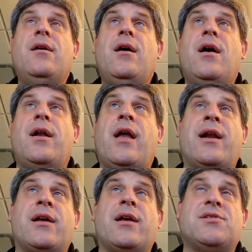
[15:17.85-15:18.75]
a
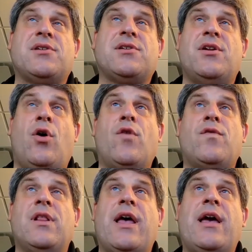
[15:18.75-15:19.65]
non existent
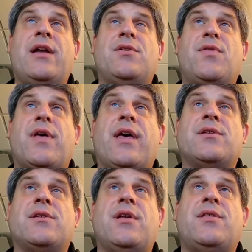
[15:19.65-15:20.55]
overlay to
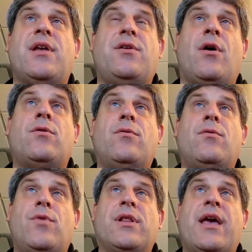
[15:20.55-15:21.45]
things that they don't
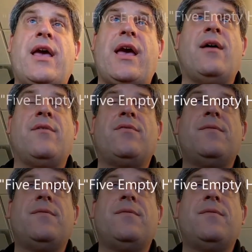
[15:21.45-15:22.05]
really have.